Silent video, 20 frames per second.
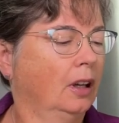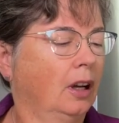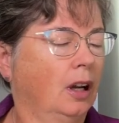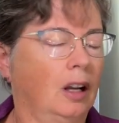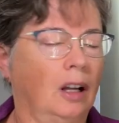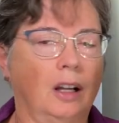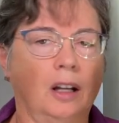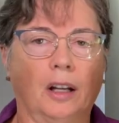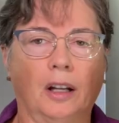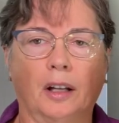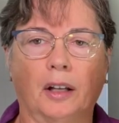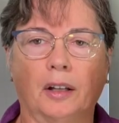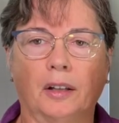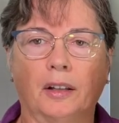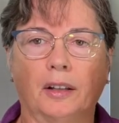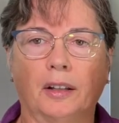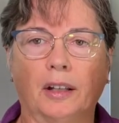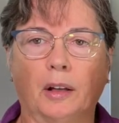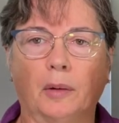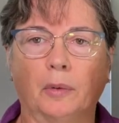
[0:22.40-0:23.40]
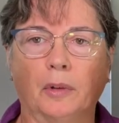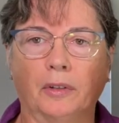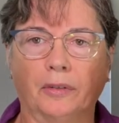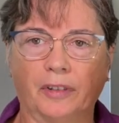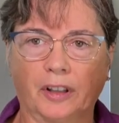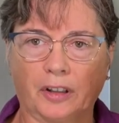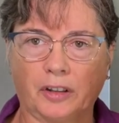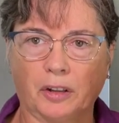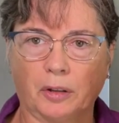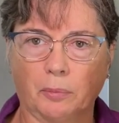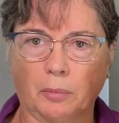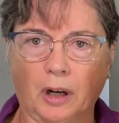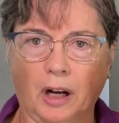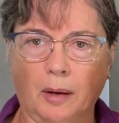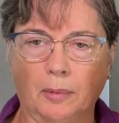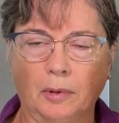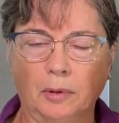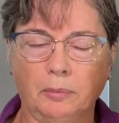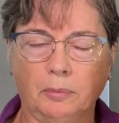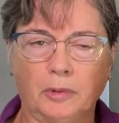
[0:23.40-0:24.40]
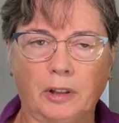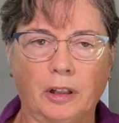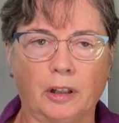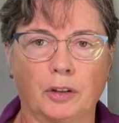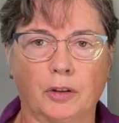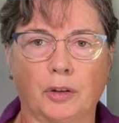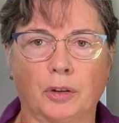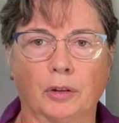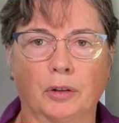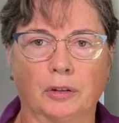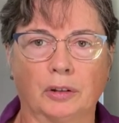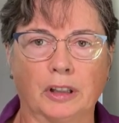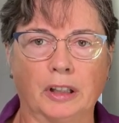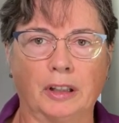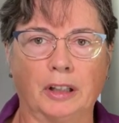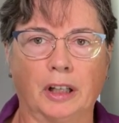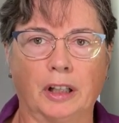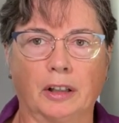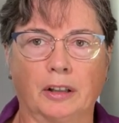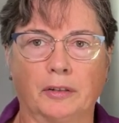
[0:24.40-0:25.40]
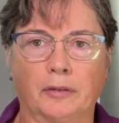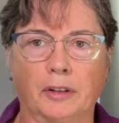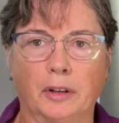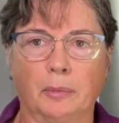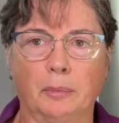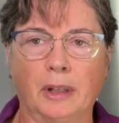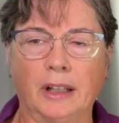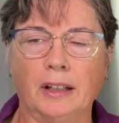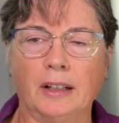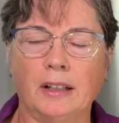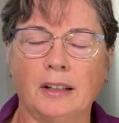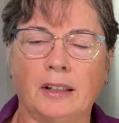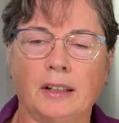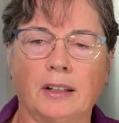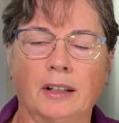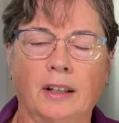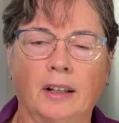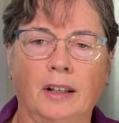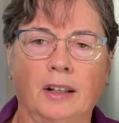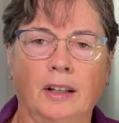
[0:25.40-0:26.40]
That will fix the problem. It should only take a few minutes.